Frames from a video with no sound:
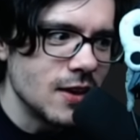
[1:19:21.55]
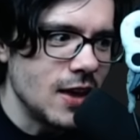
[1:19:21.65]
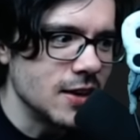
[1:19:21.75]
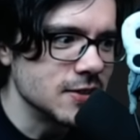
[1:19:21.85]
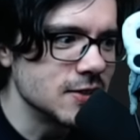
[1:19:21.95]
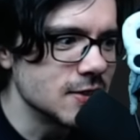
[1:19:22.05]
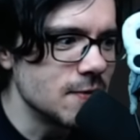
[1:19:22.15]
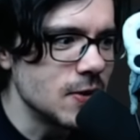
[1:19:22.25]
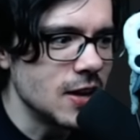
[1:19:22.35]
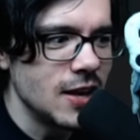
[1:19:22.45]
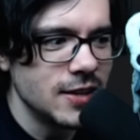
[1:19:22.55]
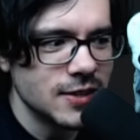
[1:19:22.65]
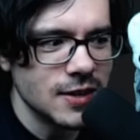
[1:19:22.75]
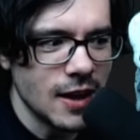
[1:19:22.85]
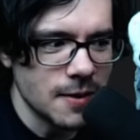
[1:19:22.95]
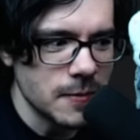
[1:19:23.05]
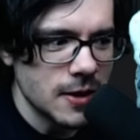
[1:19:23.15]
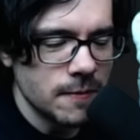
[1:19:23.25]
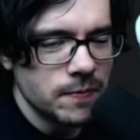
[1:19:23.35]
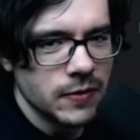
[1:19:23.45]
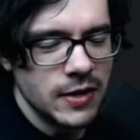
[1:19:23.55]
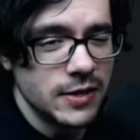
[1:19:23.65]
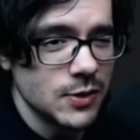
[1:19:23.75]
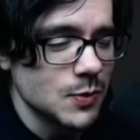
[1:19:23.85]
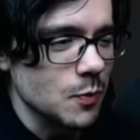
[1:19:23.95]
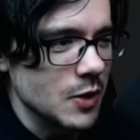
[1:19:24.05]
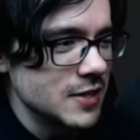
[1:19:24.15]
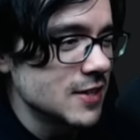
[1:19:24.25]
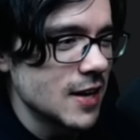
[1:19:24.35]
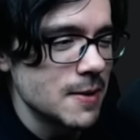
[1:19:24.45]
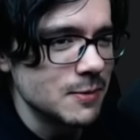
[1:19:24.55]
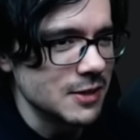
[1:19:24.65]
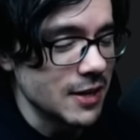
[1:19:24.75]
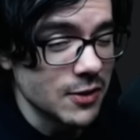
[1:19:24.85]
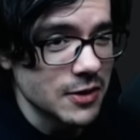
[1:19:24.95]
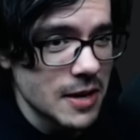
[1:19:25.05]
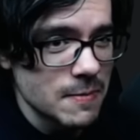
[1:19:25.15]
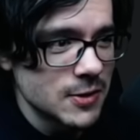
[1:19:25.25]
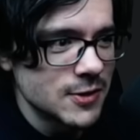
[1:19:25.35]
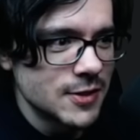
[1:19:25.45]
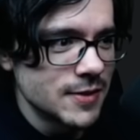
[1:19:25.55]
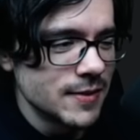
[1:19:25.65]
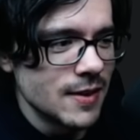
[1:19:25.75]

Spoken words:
and if it hits an enemy, it deals 1 times nail damage,